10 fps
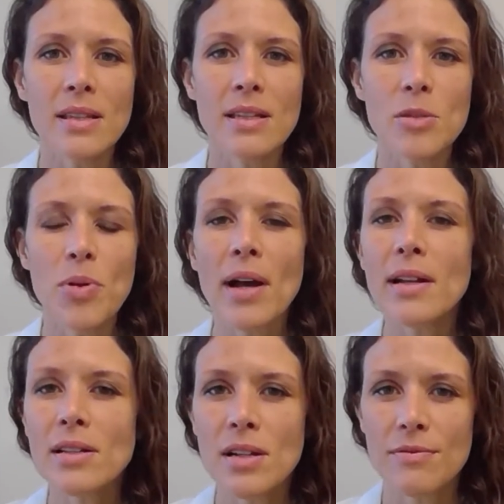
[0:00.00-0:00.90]
these
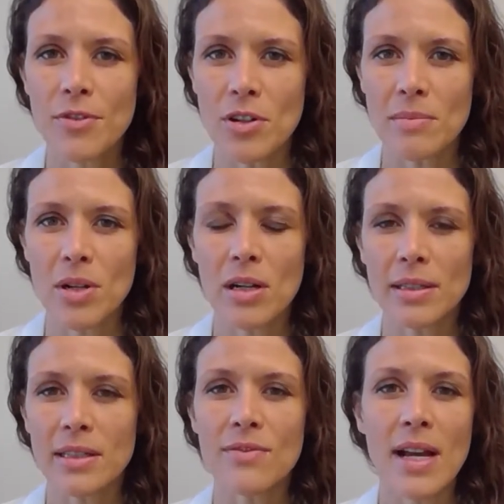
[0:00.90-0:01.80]
products are formed called
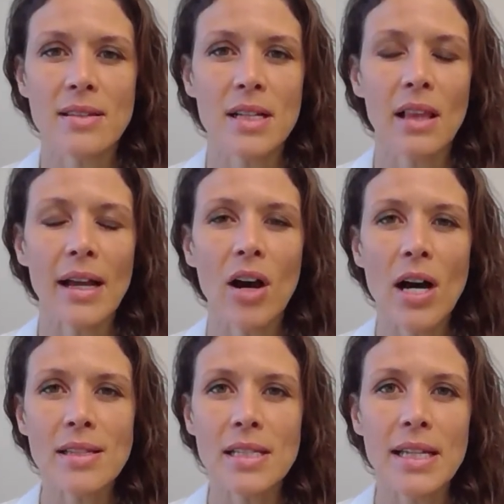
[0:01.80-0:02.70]
advanced
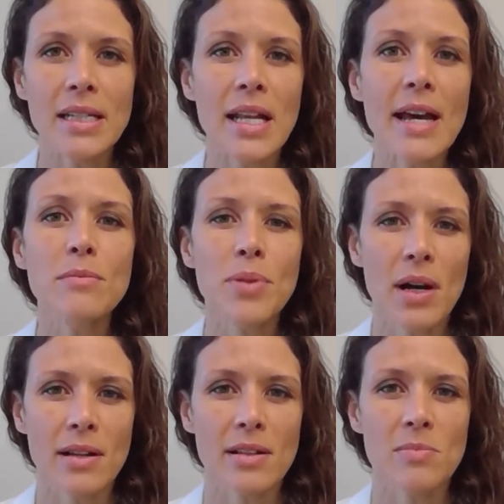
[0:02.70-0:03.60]
glycosylated end
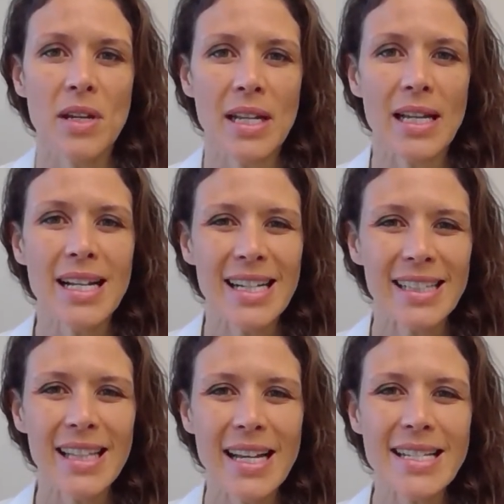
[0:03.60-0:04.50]
products, meaning a
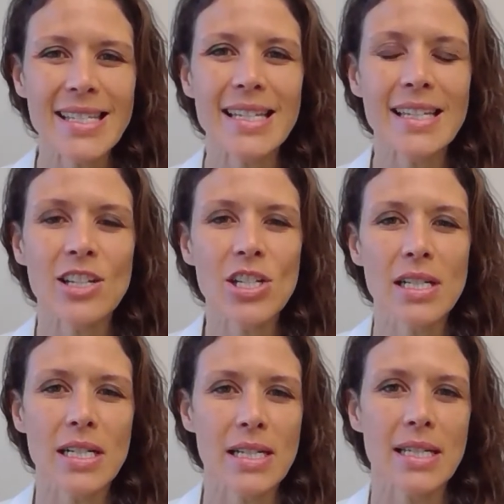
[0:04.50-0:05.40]
lot of sticky
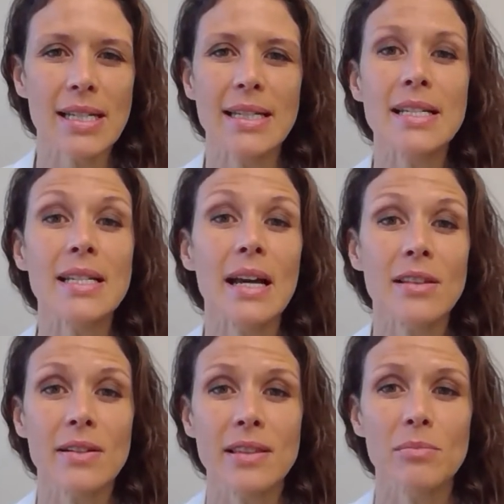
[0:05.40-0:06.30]
sugars sticking
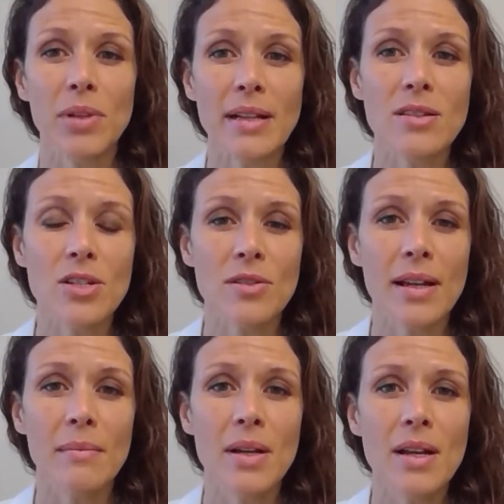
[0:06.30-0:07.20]
together in the
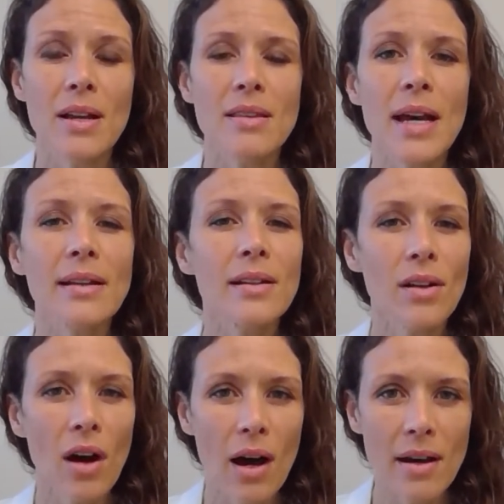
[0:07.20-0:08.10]
bloodstream. That can
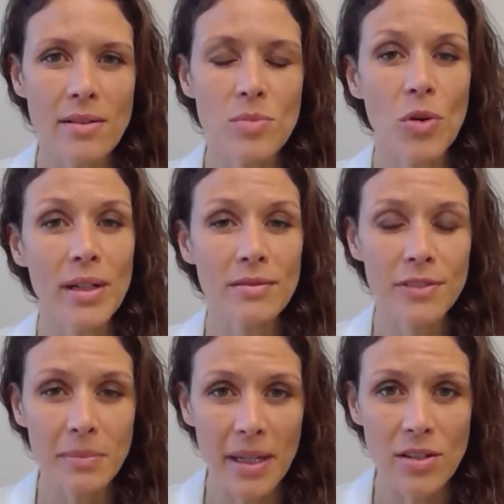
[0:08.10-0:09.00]
cause more
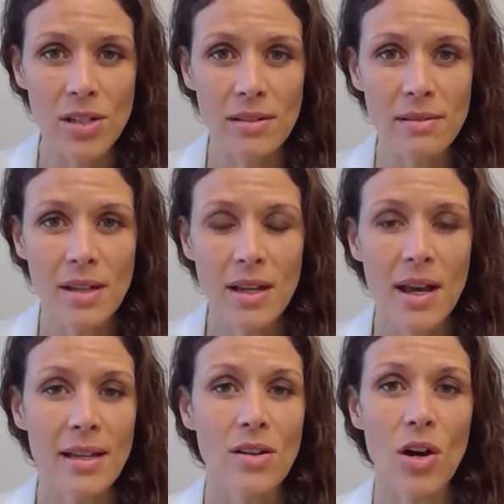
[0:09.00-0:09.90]
inflammation
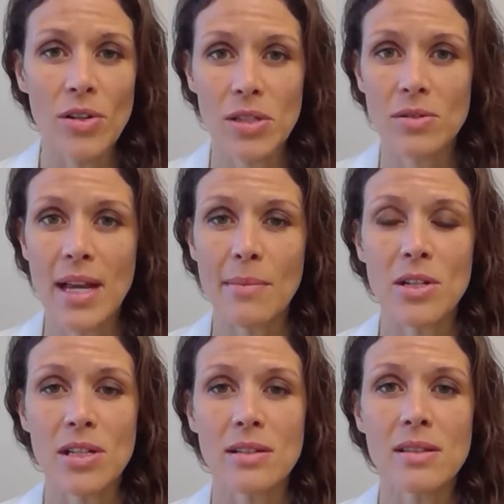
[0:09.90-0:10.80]
and also damage
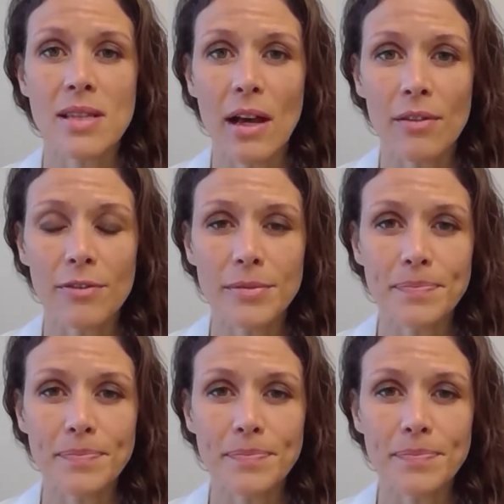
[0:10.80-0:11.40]
in itself.